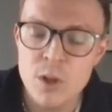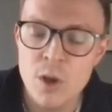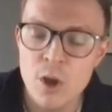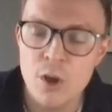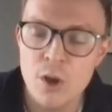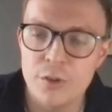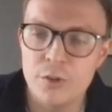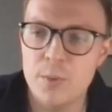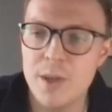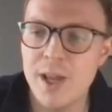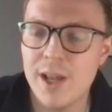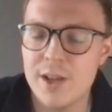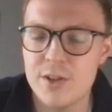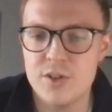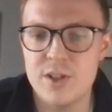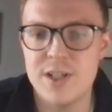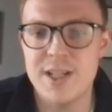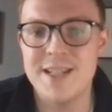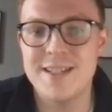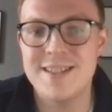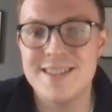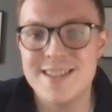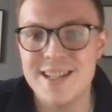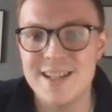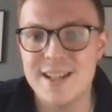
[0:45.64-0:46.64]
So we actually
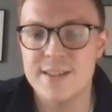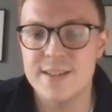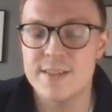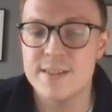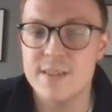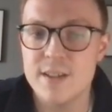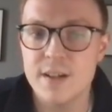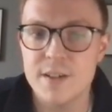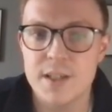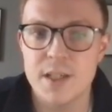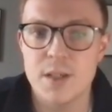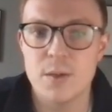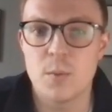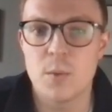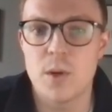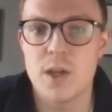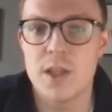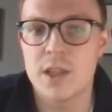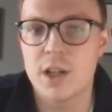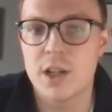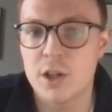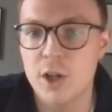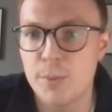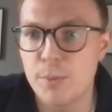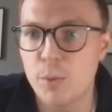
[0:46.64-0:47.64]
did a study
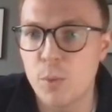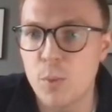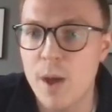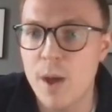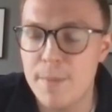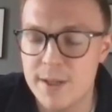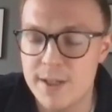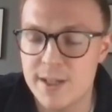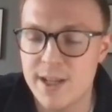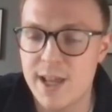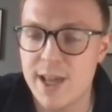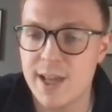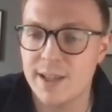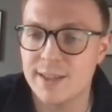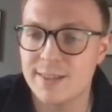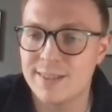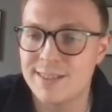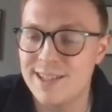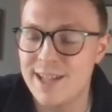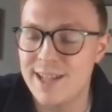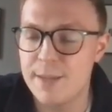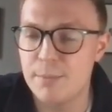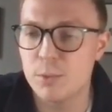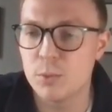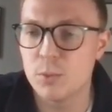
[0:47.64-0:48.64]
with Global Web Index
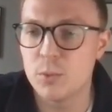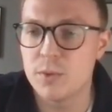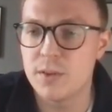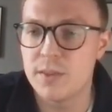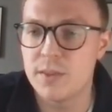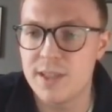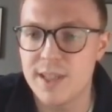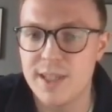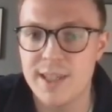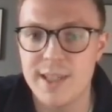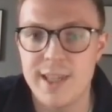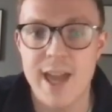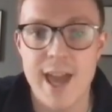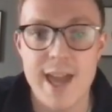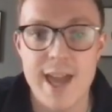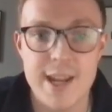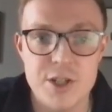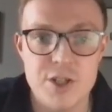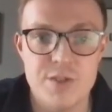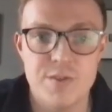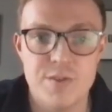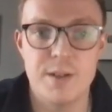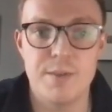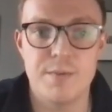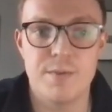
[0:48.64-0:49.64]
labeled The
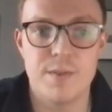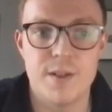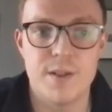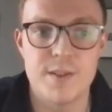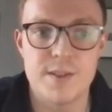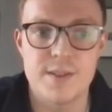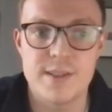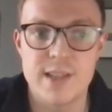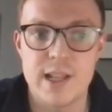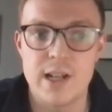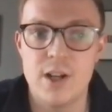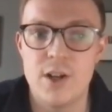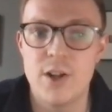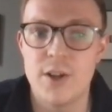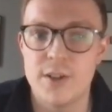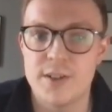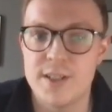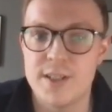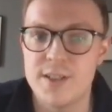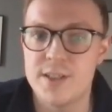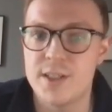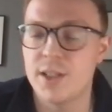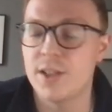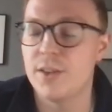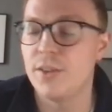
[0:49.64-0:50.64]
Age of Influence that looked
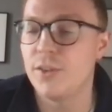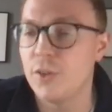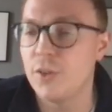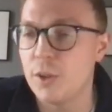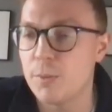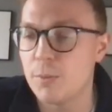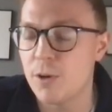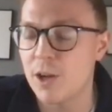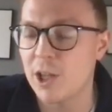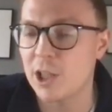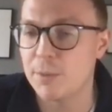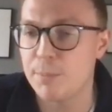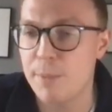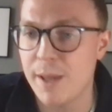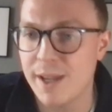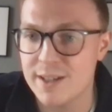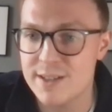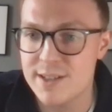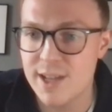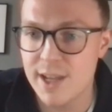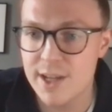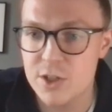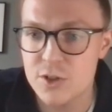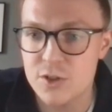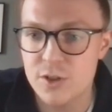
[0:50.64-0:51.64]
into consumer
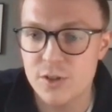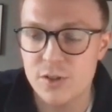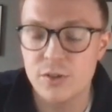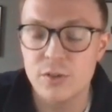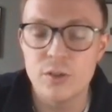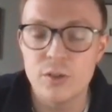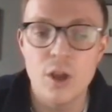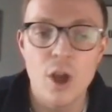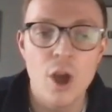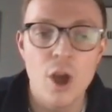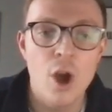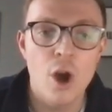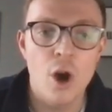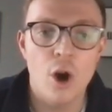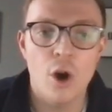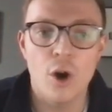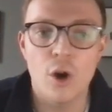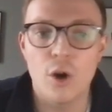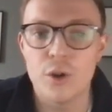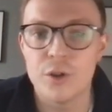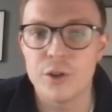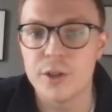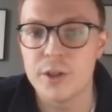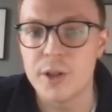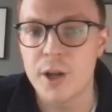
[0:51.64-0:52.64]
expectations
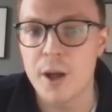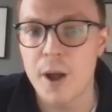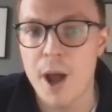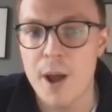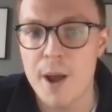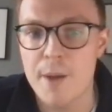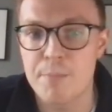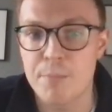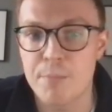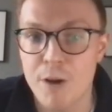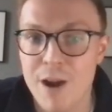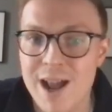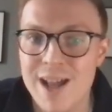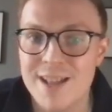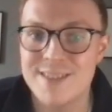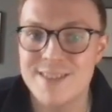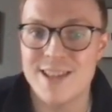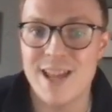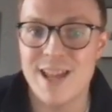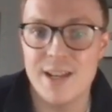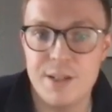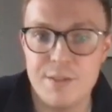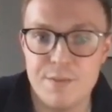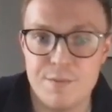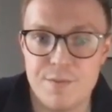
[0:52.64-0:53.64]
on brands
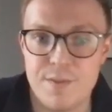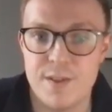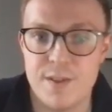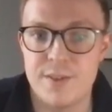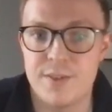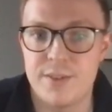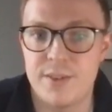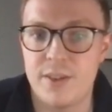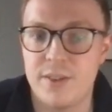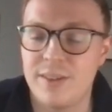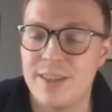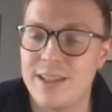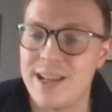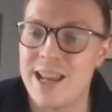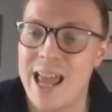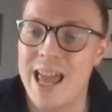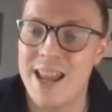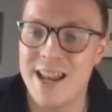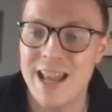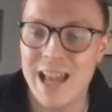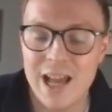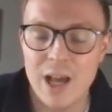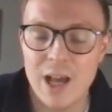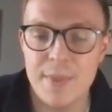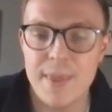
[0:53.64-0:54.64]
and influencers
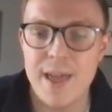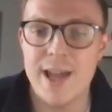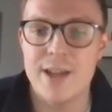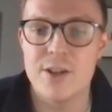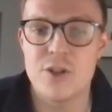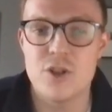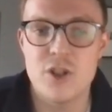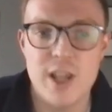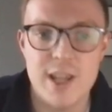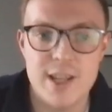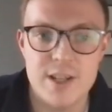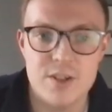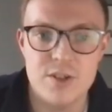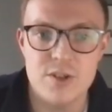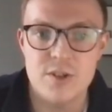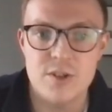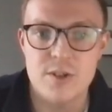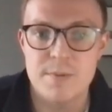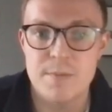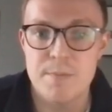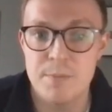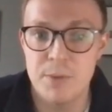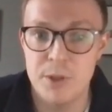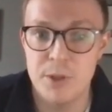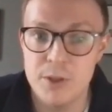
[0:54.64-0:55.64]
and how that had changed
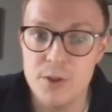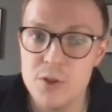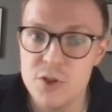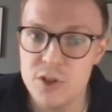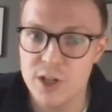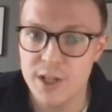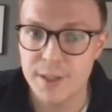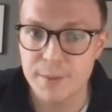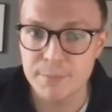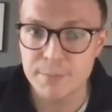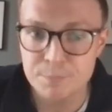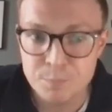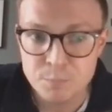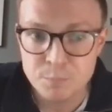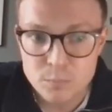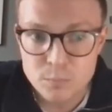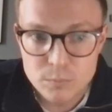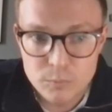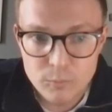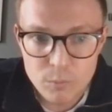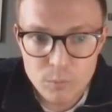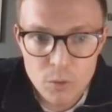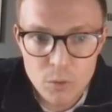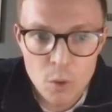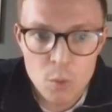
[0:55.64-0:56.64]
hugely.
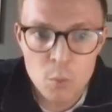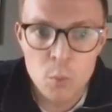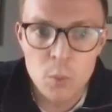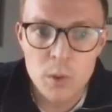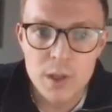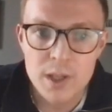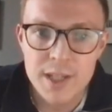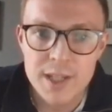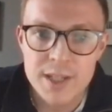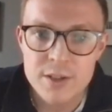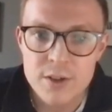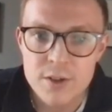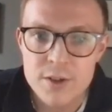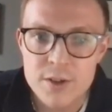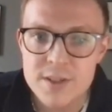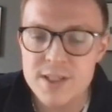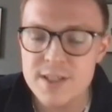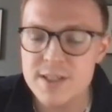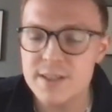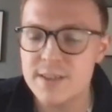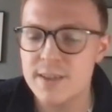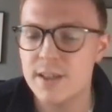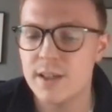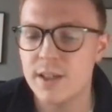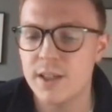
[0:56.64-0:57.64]
We
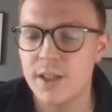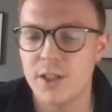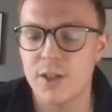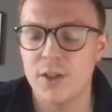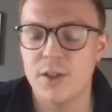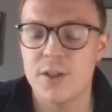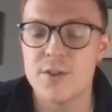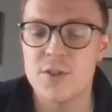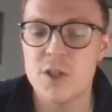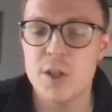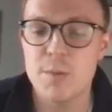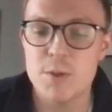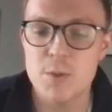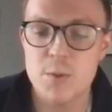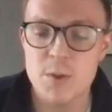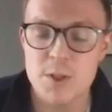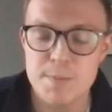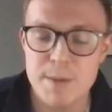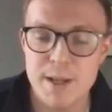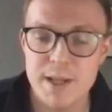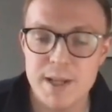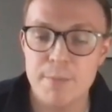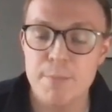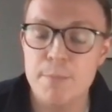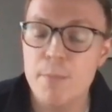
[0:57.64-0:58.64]
noticed that consumers were
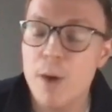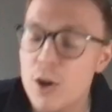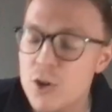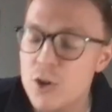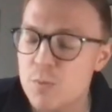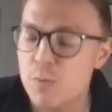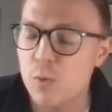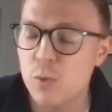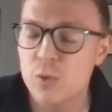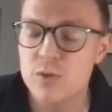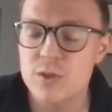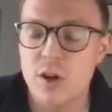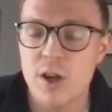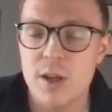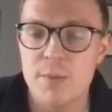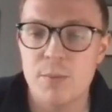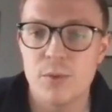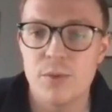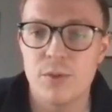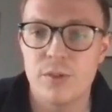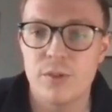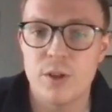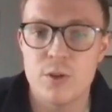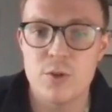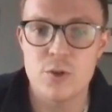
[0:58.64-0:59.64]
spending much more time on
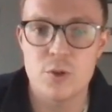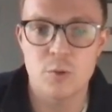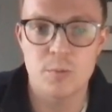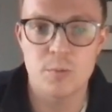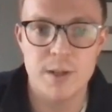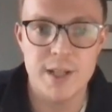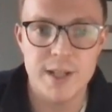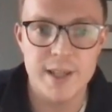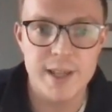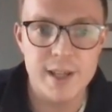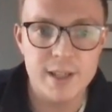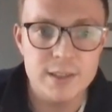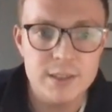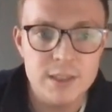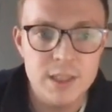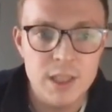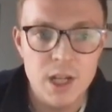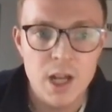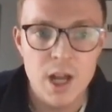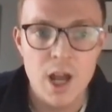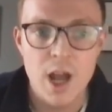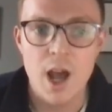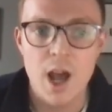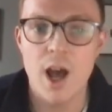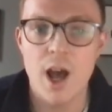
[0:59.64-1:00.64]
social media,
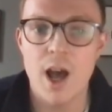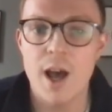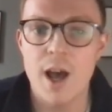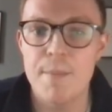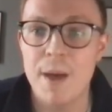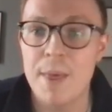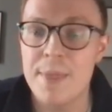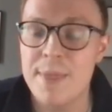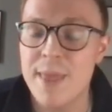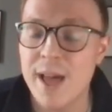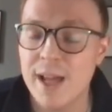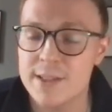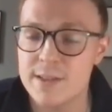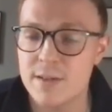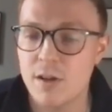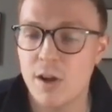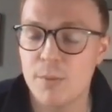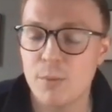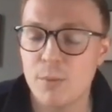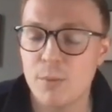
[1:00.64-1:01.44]
and that time